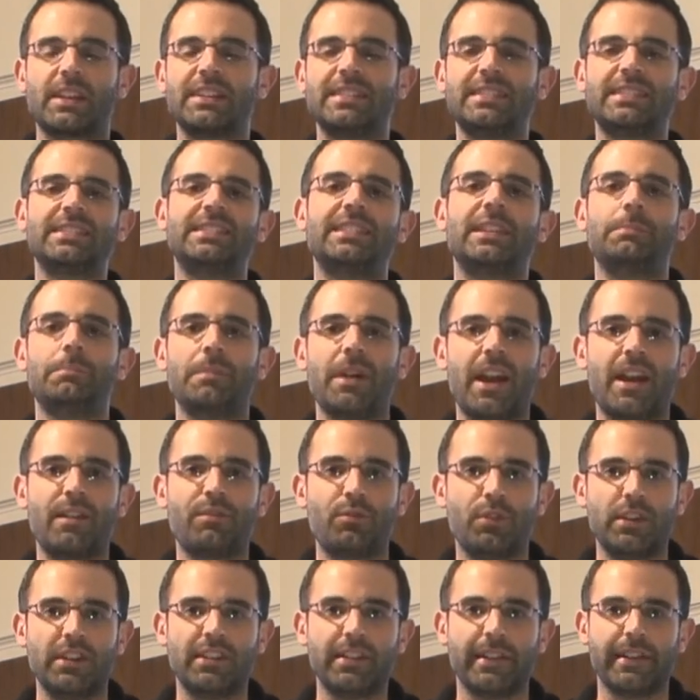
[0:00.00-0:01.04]
sip
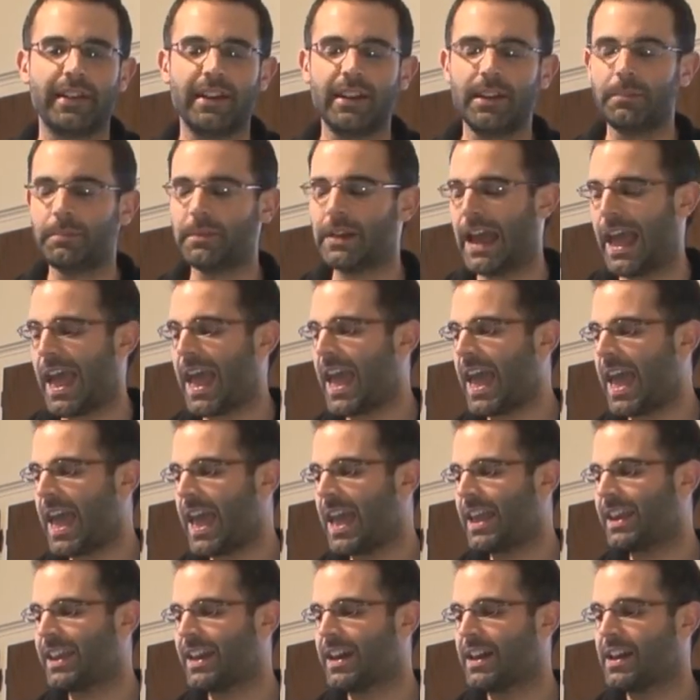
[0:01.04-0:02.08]
every time,
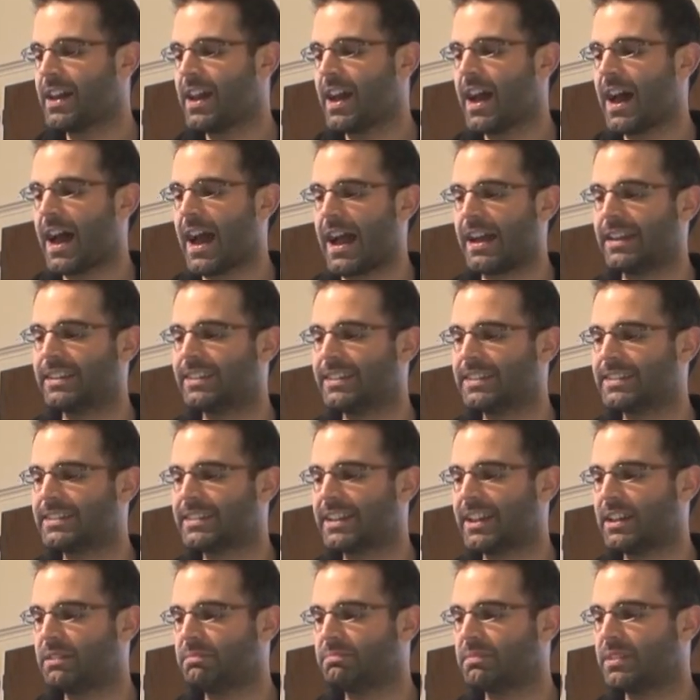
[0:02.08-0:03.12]
and at the
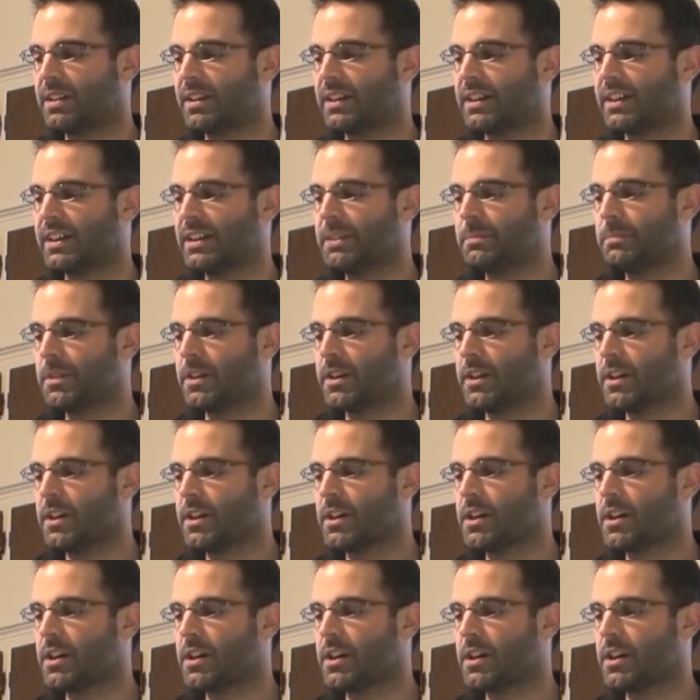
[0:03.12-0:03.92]
same time,